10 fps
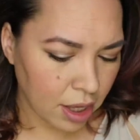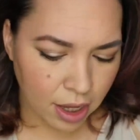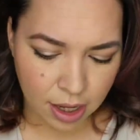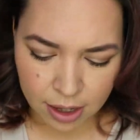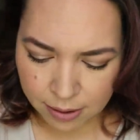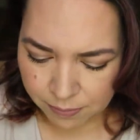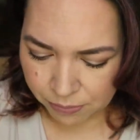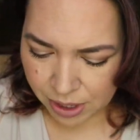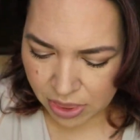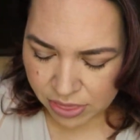
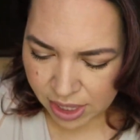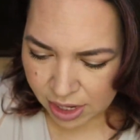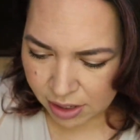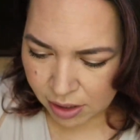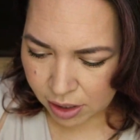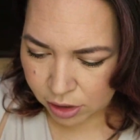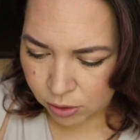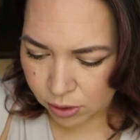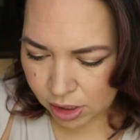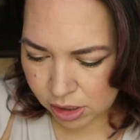and then
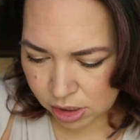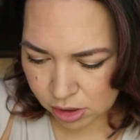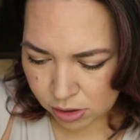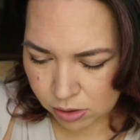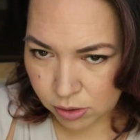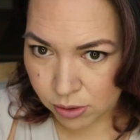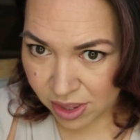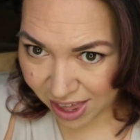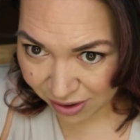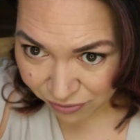you can do
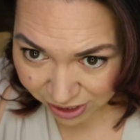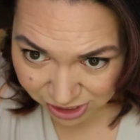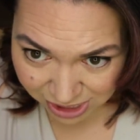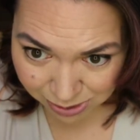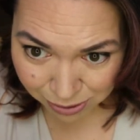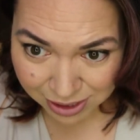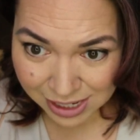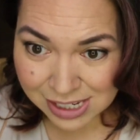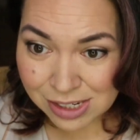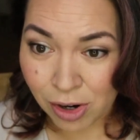that finishing spray that
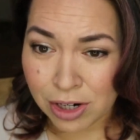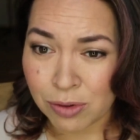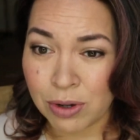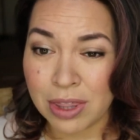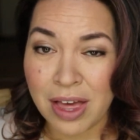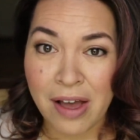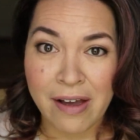I started with.